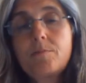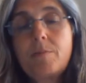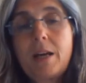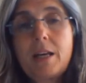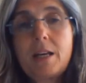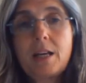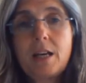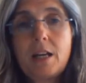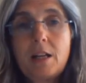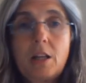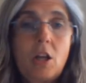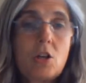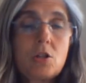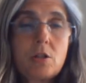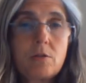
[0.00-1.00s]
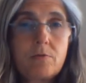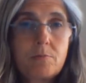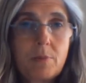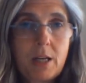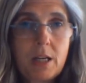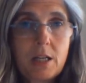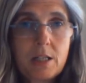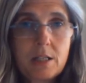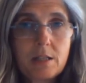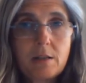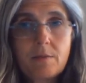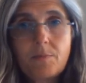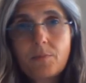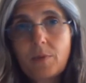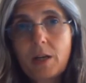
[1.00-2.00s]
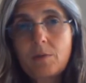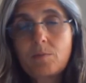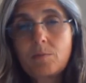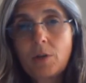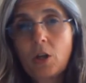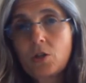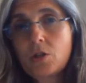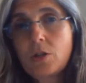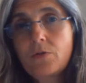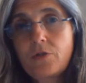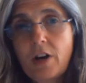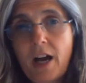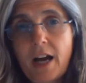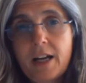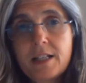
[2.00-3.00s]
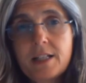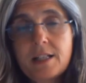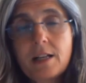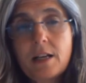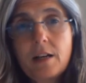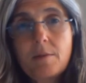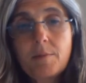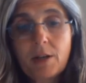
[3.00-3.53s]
making lots of meat and lots of rice,